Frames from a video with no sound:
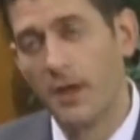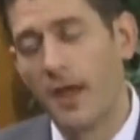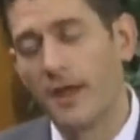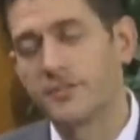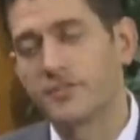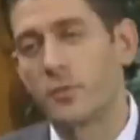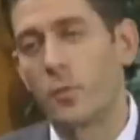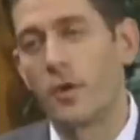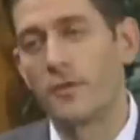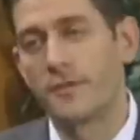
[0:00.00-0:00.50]

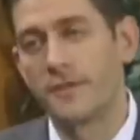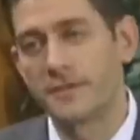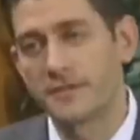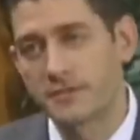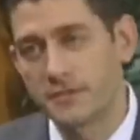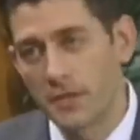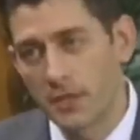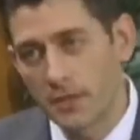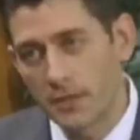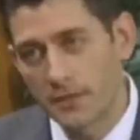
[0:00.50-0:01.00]
And so what this
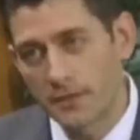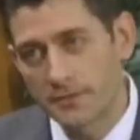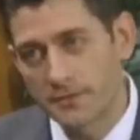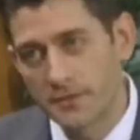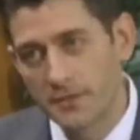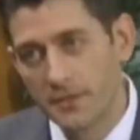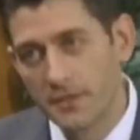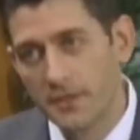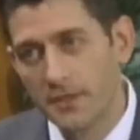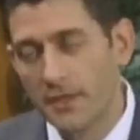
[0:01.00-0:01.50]
does
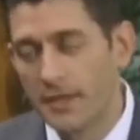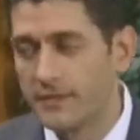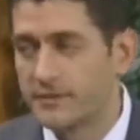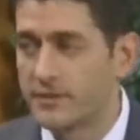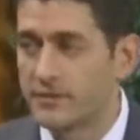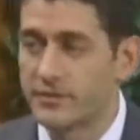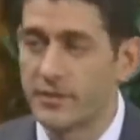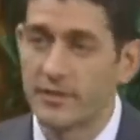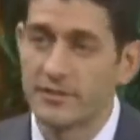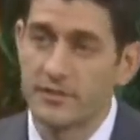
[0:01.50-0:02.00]
is
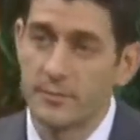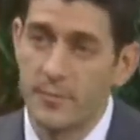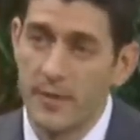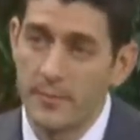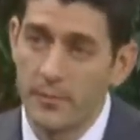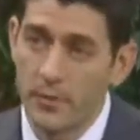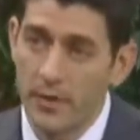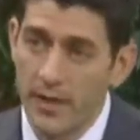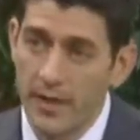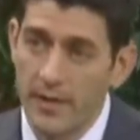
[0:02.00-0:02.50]
it says to
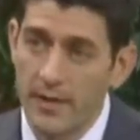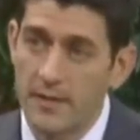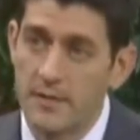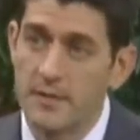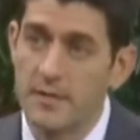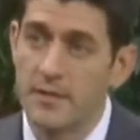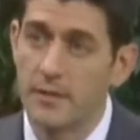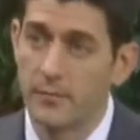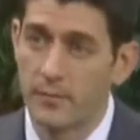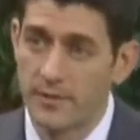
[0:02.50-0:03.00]
people in
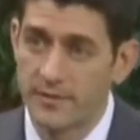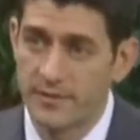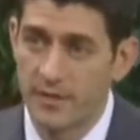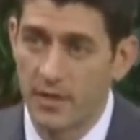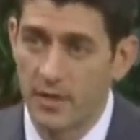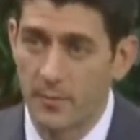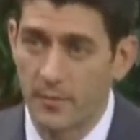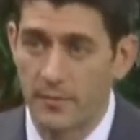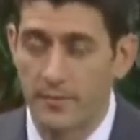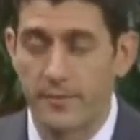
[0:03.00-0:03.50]
and near
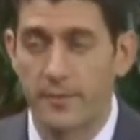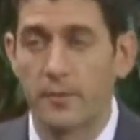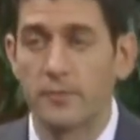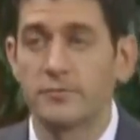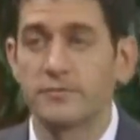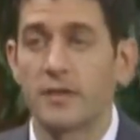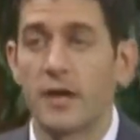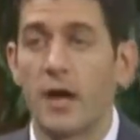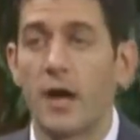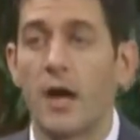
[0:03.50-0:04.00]
retirement,
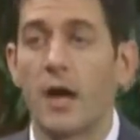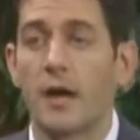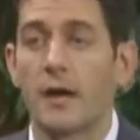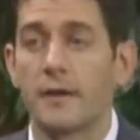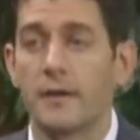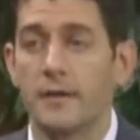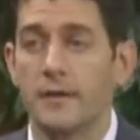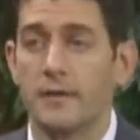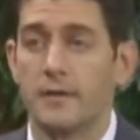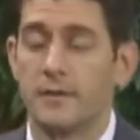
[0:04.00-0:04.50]
those
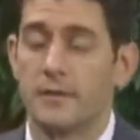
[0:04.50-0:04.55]
on